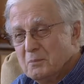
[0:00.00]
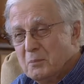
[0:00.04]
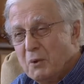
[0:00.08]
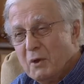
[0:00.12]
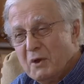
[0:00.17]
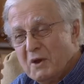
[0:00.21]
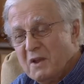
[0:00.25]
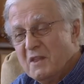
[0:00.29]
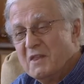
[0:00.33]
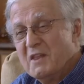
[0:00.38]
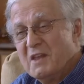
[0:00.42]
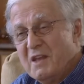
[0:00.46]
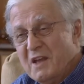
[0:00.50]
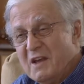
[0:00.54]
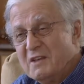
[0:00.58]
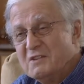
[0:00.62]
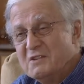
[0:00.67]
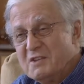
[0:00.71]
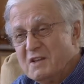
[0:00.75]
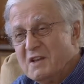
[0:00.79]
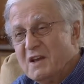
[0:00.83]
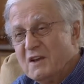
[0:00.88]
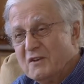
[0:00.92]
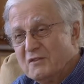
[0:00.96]
putting the
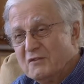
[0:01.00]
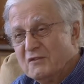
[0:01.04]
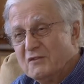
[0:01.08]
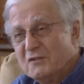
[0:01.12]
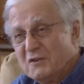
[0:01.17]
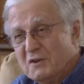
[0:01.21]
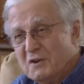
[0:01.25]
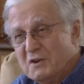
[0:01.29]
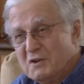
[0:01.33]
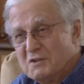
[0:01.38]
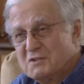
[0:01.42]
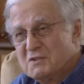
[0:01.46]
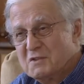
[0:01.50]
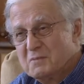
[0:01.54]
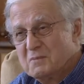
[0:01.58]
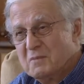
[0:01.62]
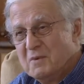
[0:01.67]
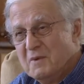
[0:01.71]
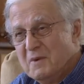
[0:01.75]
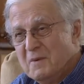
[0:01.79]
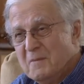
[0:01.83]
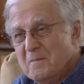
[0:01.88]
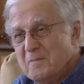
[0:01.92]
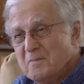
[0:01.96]
internet first.
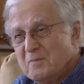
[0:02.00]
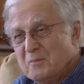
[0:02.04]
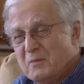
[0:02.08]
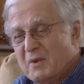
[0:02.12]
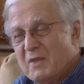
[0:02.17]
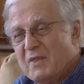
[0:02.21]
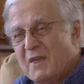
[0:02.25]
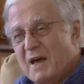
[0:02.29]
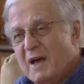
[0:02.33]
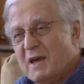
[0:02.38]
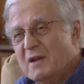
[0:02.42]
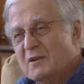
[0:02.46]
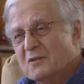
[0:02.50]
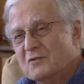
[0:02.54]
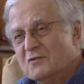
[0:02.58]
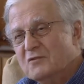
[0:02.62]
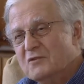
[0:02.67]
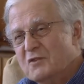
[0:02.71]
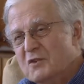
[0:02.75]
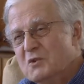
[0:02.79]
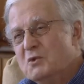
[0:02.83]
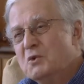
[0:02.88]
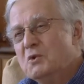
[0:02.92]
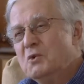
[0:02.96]
But that
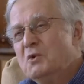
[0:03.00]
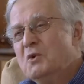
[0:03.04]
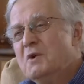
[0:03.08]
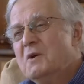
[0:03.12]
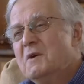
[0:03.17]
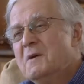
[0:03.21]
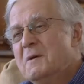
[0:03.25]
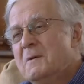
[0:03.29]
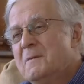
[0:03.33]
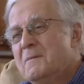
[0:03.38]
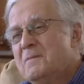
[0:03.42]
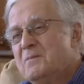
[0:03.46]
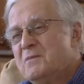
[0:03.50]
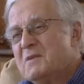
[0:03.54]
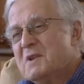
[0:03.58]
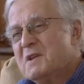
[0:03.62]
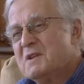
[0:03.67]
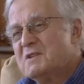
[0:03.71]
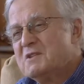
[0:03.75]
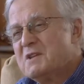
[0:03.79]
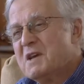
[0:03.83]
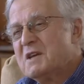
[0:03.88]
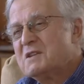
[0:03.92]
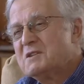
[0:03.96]
view
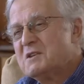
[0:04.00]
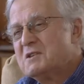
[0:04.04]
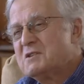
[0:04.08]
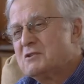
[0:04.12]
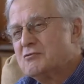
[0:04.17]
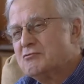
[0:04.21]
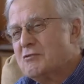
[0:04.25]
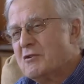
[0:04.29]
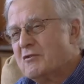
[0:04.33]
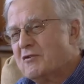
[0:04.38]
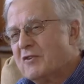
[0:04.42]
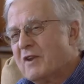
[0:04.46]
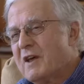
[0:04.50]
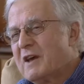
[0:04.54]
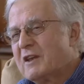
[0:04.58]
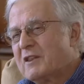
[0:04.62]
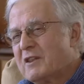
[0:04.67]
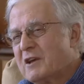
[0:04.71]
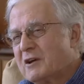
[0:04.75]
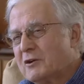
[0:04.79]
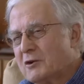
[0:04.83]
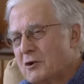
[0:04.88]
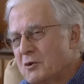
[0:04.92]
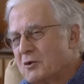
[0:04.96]
tended to
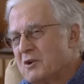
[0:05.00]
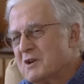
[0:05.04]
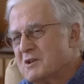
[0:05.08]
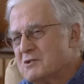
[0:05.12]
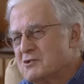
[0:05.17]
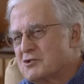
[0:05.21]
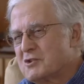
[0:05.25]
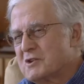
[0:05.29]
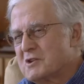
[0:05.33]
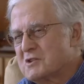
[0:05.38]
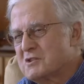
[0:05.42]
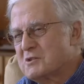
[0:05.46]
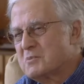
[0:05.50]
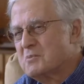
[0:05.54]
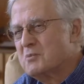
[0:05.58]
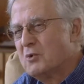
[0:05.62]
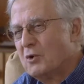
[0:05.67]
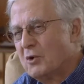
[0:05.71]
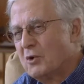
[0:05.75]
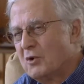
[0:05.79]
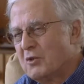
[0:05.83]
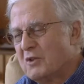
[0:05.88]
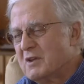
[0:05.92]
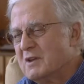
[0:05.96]
reflect their own interests
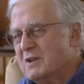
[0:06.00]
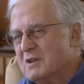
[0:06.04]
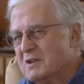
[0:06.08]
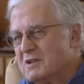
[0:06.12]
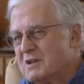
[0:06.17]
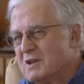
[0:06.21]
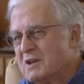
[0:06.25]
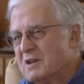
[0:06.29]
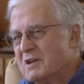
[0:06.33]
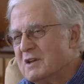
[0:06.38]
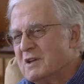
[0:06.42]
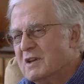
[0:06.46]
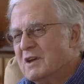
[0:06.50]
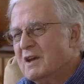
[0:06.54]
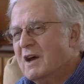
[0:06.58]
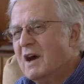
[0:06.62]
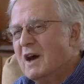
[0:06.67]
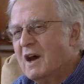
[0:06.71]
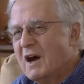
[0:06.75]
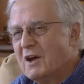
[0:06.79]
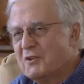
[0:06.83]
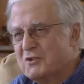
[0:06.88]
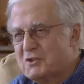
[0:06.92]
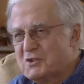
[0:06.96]
more than it did
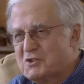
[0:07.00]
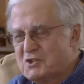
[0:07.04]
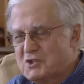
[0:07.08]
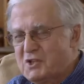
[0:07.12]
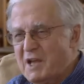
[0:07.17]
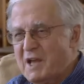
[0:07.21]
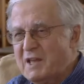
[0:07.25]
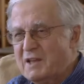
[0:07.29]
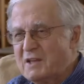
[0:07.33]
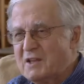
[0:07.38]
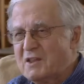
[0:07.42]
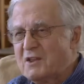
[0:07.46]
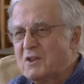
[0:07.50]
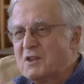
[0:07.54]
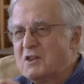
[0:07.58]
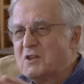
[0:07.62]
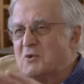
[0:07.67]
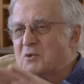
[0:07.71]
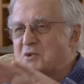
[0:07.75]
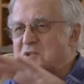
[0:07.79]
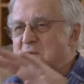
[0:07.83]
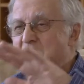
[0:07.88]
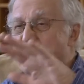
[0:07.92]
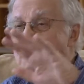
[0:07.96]
understanding that
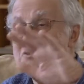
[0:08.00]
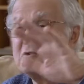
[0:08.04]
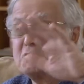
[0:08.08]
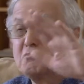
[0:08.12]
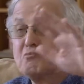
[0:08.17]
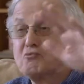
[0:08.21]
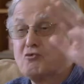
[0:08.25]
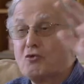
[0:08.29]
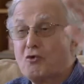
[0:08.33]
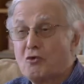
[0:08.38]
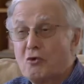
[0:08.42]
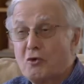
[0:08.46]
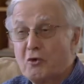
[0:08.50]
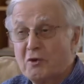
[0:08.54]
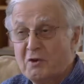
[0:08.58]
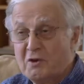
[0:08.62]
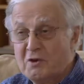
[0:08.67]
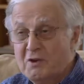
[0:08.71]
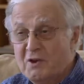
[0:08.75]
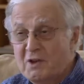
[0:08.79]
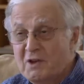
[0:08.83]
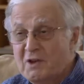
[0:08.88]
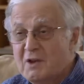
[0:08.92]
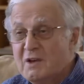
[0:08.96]
there was a much broader
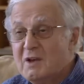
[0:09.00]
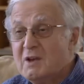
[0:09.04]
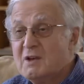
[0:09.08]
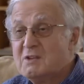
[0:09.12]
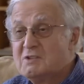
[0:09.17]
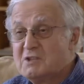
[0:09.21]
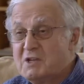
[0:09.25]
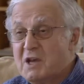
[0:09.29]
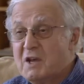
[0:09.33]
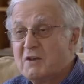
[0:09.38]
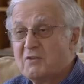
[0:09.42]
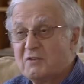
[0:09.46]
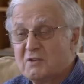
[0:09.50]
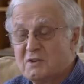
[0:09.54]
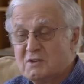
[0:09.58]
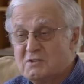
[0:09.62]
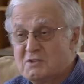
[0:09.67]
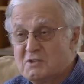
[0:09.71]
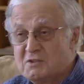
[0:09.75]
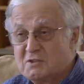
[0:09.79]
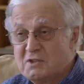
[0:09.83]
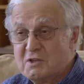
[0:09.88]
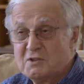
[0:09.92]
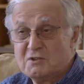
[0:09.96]
mm-hmm. set of
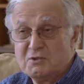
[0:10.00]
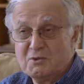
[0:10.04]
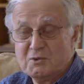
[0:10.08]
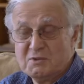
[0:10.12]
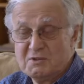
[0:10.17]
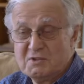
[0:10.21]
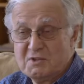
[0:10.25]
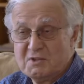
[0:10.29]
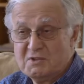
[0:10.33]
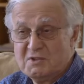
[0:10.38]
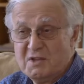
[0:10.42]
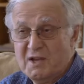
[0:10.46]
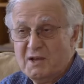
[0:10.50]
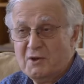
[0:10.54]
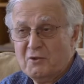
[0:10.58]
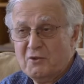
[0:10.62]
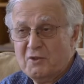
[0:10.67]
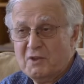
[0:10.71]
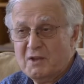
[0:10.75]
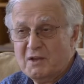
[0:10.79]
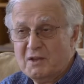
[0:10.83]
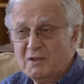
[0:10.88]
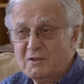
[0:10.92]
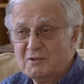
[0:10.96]
constituencies out
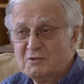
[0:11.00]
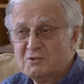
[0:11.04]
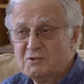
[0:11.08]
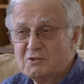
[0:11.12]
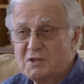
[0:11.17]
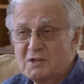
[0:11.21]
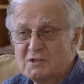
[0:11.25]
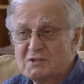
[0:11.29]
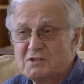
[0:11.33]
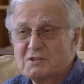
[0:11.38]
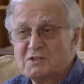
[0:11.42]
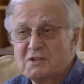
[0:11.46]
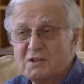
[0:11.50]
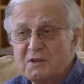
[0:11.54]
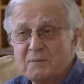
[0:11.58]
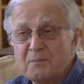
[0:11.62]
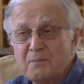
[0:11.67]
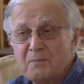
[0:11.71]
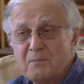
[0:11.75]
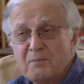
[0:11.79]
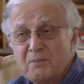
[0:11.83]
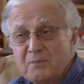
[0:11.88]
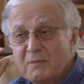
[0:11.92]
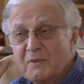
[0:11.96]
there than just
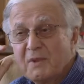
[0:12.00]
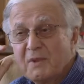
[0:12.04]
um,